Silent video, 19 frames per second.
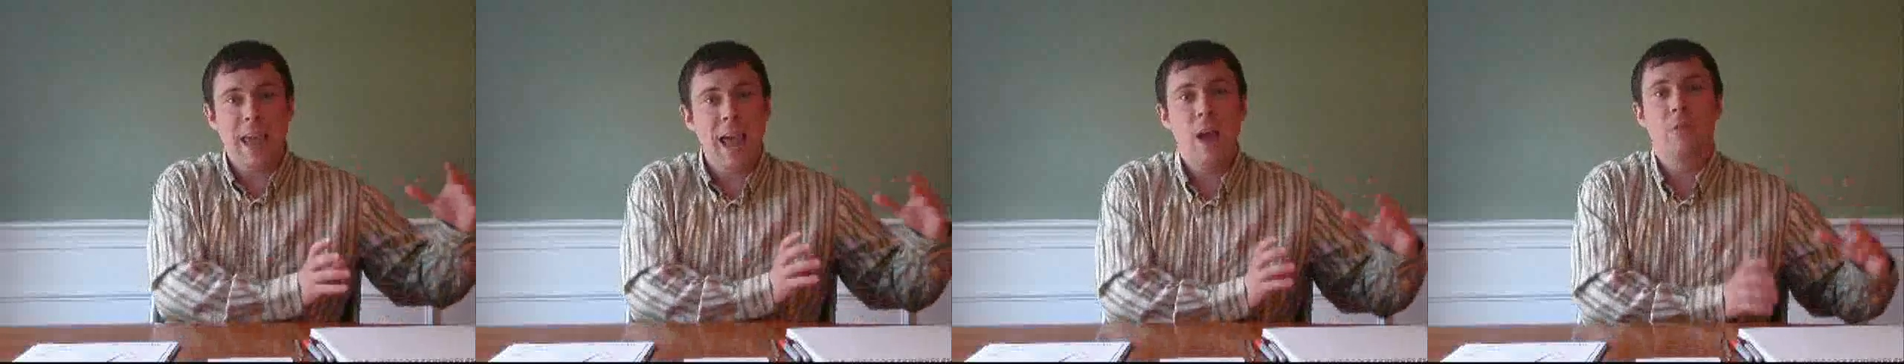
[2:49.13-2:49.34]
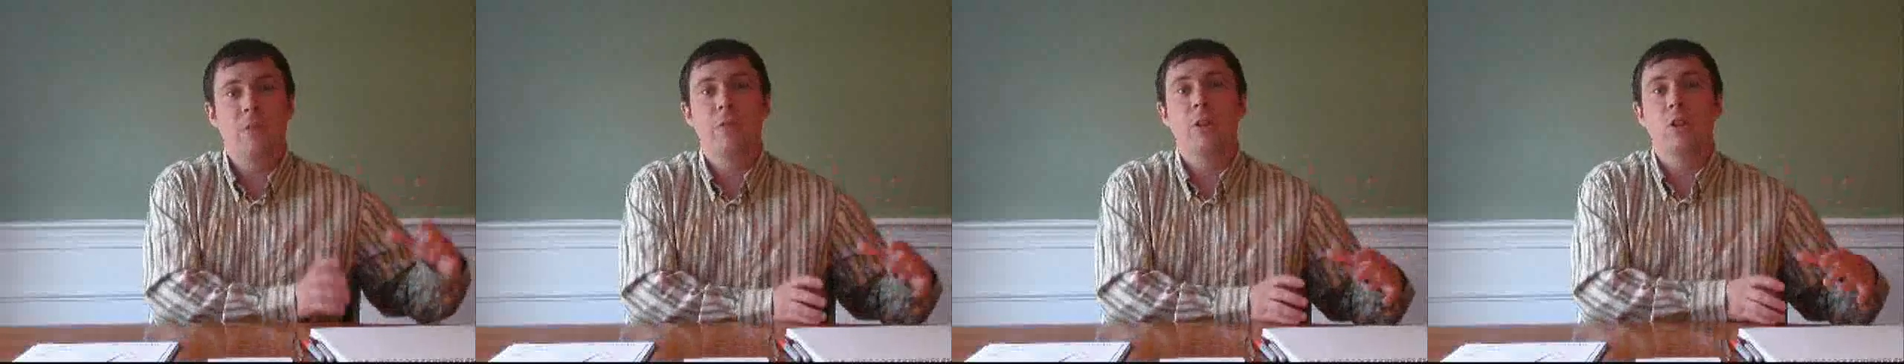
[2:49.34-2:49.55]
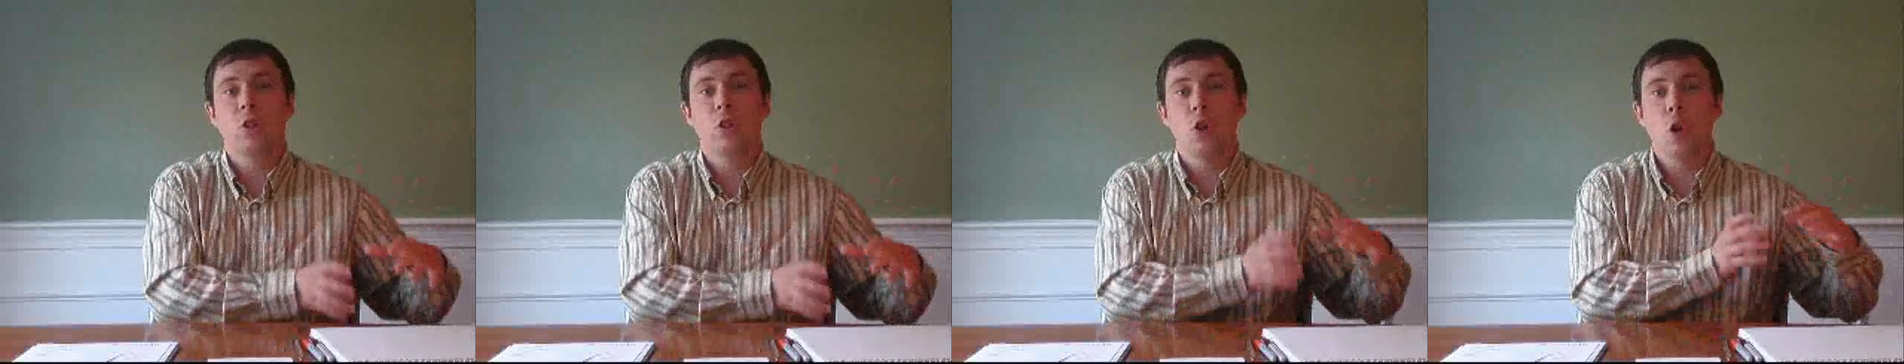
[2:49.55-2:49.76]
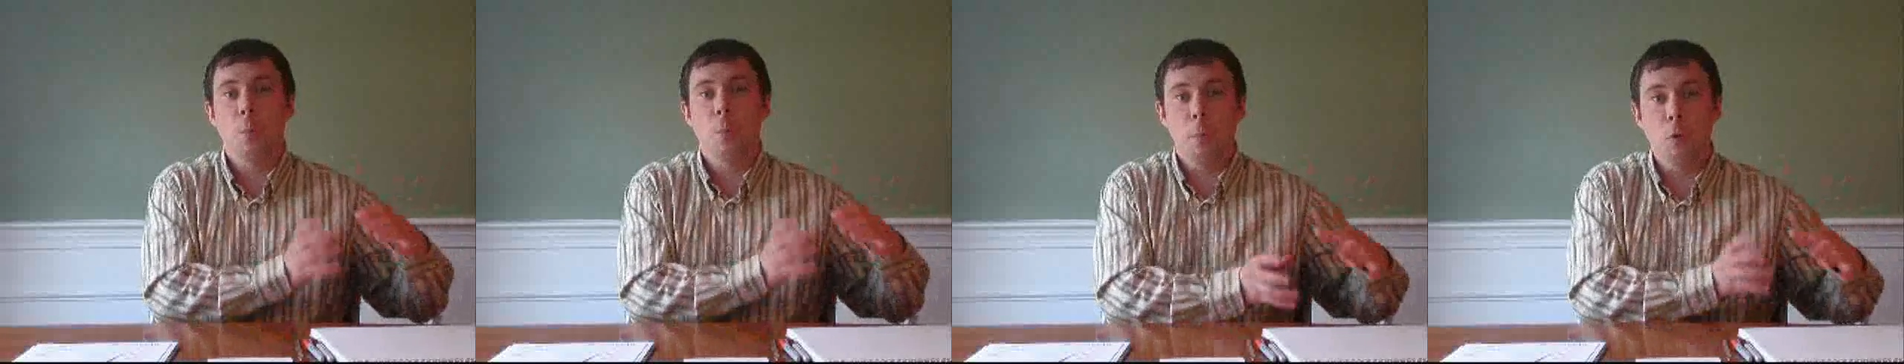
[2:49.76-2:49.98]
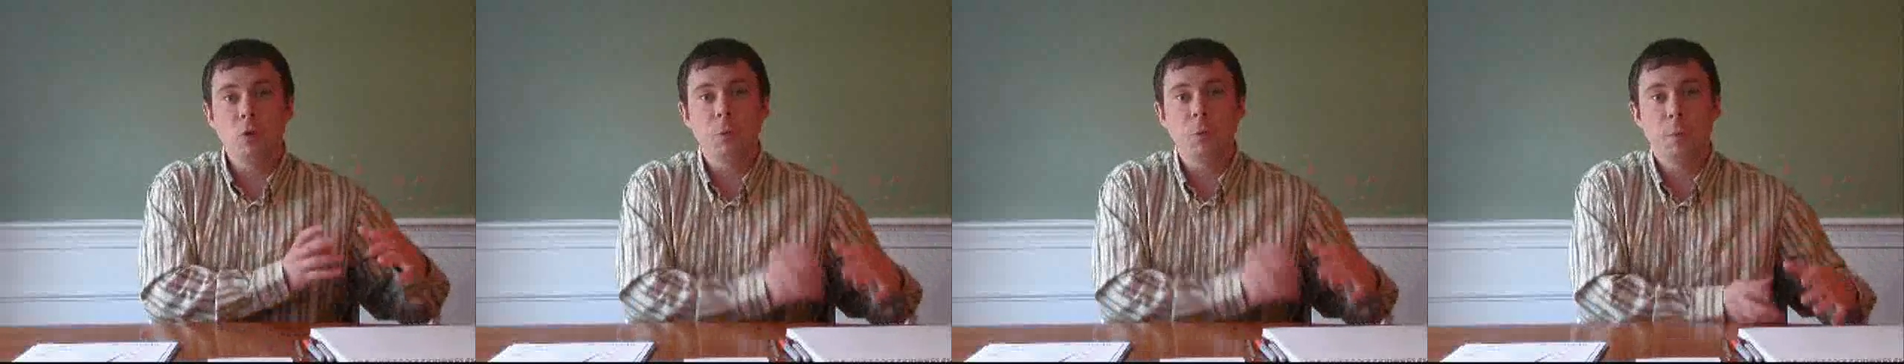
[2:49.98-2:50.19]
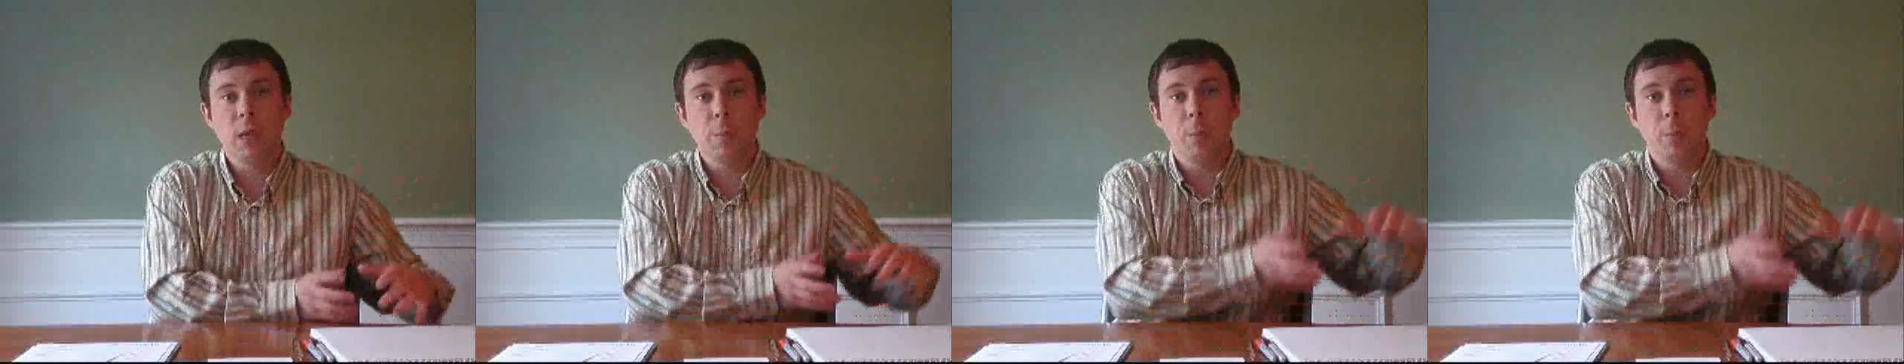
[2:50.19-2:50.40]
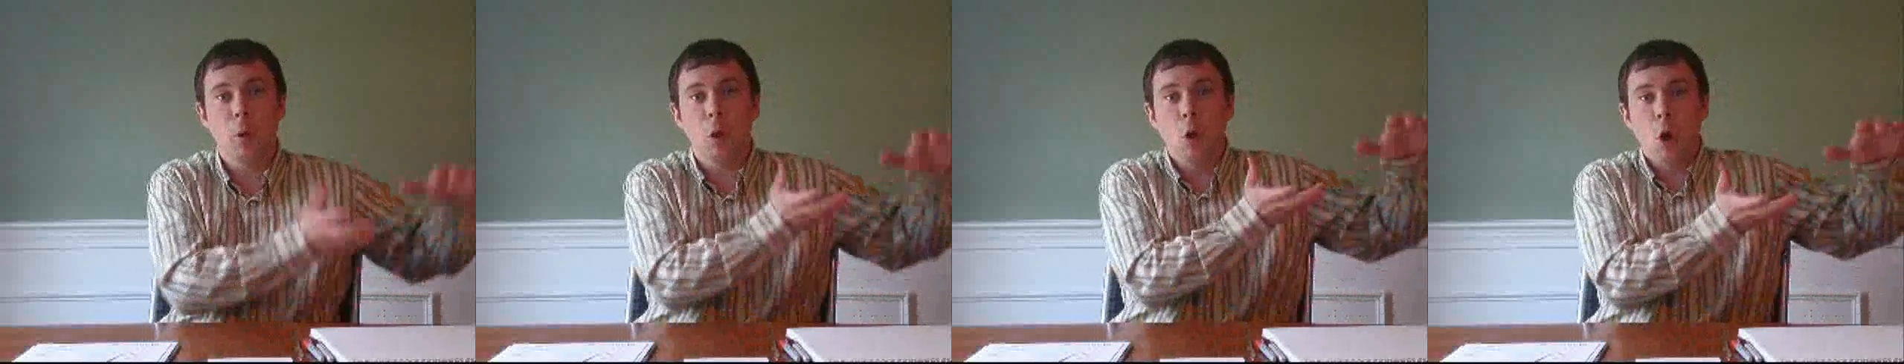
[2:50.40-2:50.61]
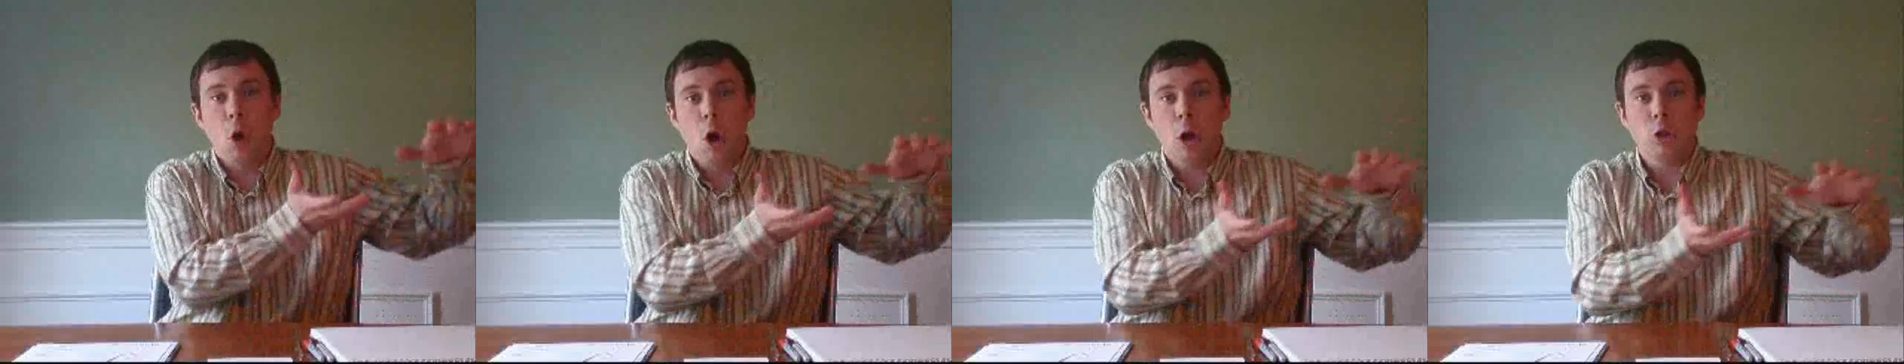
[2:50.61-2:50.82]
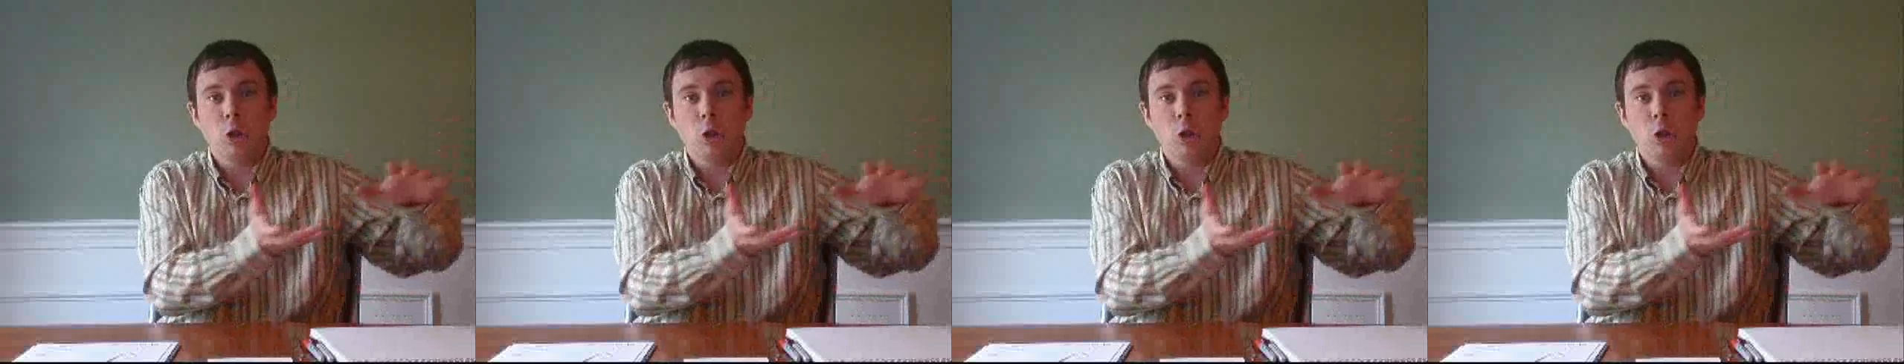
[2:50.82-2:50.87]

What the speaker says: the average, most people